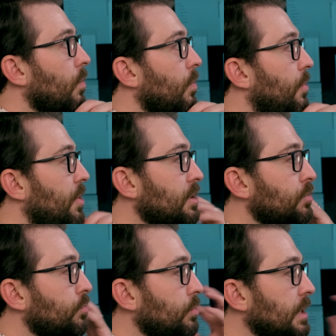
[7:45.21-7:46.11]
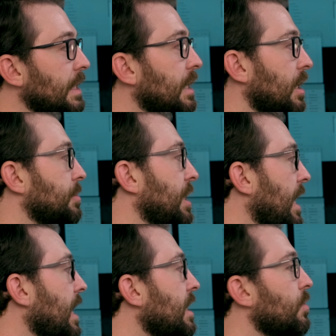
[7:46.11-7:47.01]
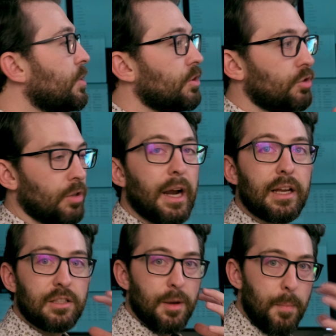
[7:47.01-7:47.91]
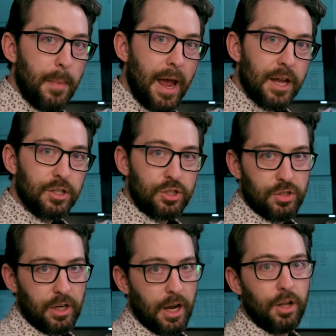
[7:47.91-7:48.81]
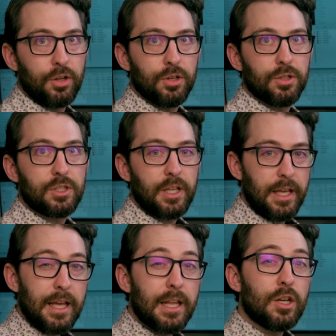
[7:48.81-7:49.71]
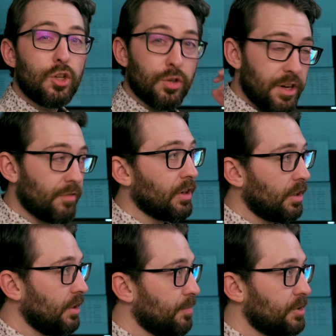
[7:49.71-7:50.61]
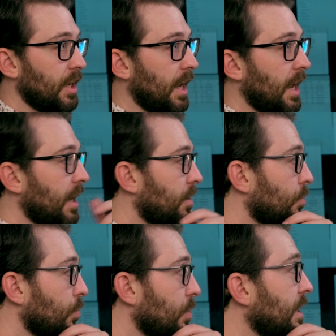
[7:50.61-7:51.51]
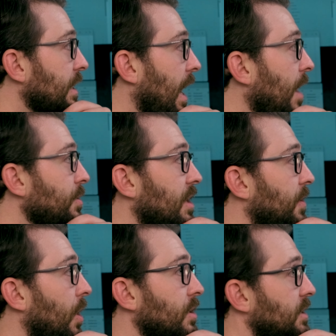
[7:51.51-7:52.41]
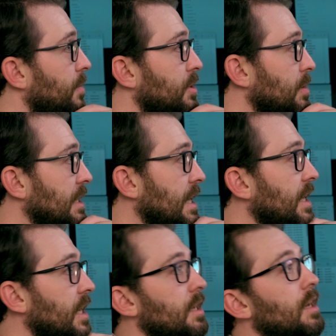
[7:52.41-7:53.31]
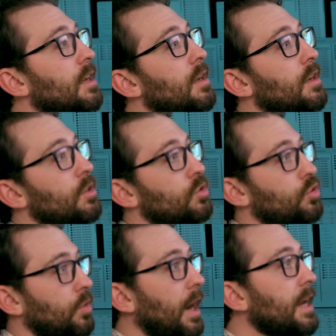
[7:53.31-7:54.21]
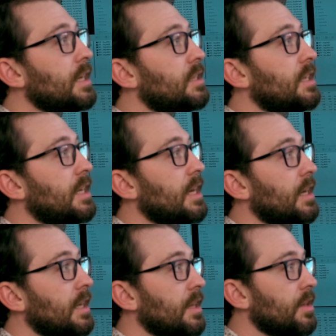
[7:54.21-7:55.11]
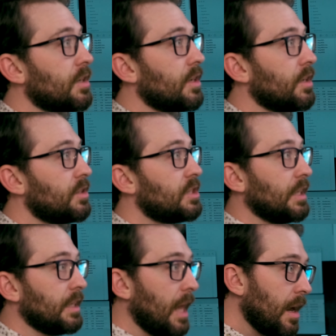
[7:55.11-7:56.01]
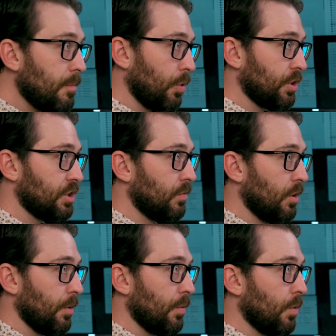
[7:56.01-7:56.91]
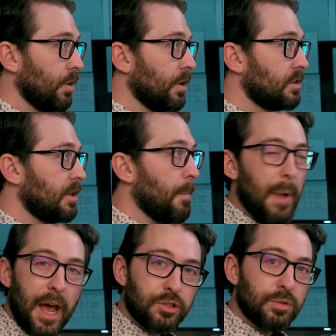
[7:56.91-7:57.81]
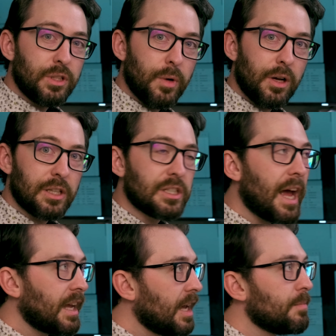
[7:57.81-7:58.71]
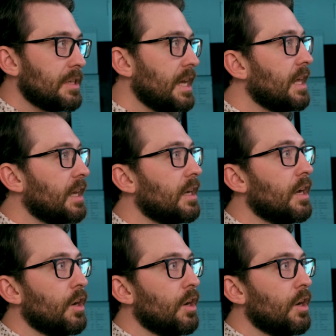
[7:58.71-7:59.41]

this really comes in handy when you're trying to match the colors in your different clips. And really, I was having a hard time in the beginning trying to get in the salon portion of where we were to match really well, because I kept getting